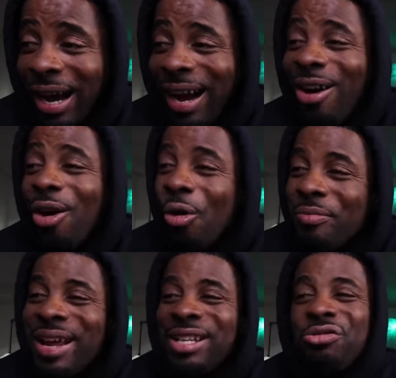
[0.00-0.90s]
I
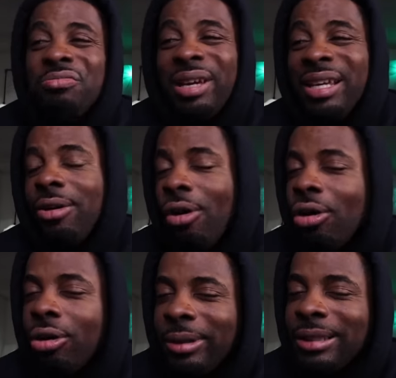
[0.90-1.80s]
hope that you made it
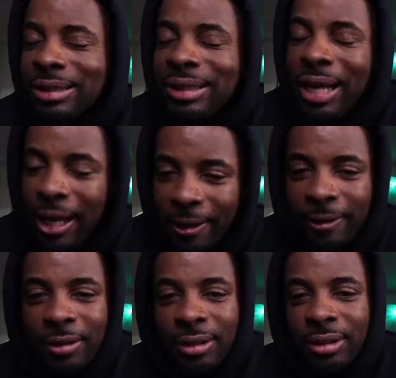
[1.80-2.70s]
all the way to the
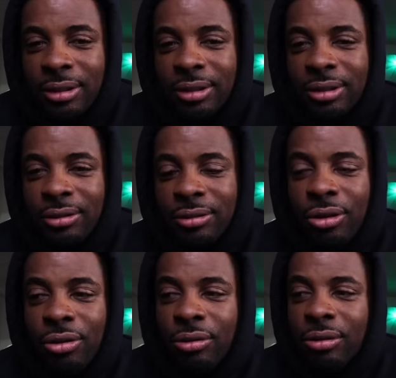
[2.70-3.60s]
end. You
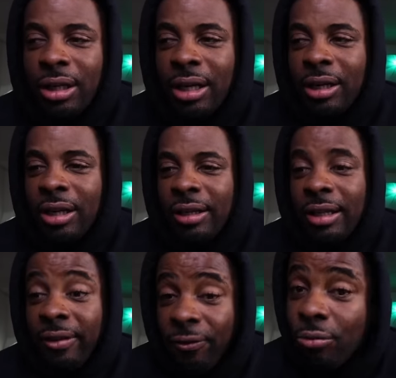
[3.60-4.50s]
know,
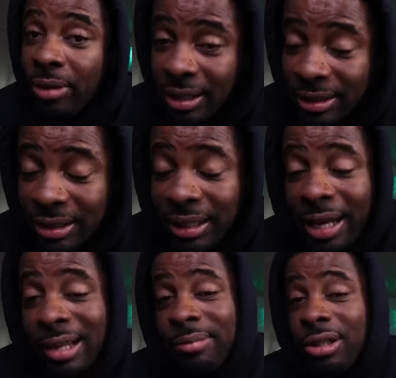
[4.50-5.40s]
if you made it to the
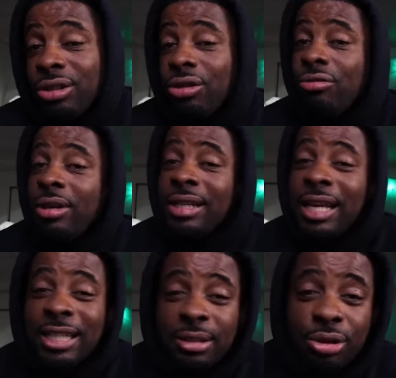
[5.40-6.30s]
end, make sure you hit
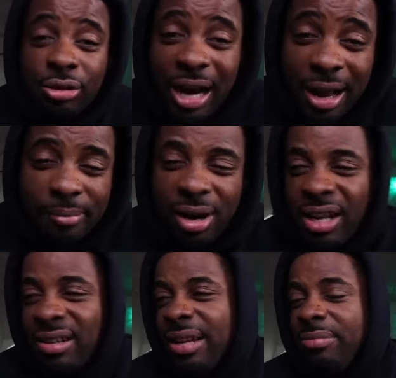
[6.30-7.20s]
that subscribe
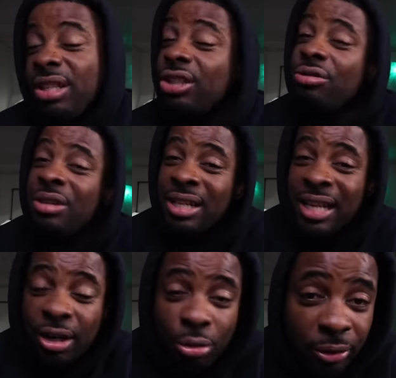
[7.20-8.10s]
button and make sure you hit
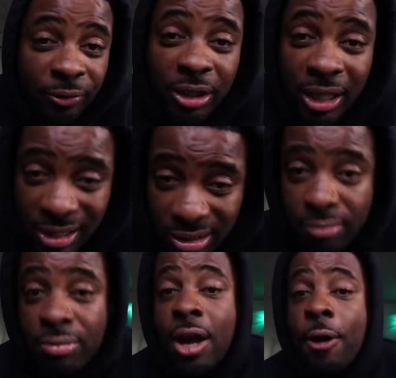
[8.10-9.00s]
that
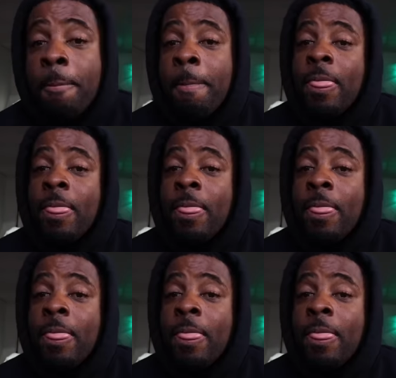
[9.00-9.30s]
notification bell.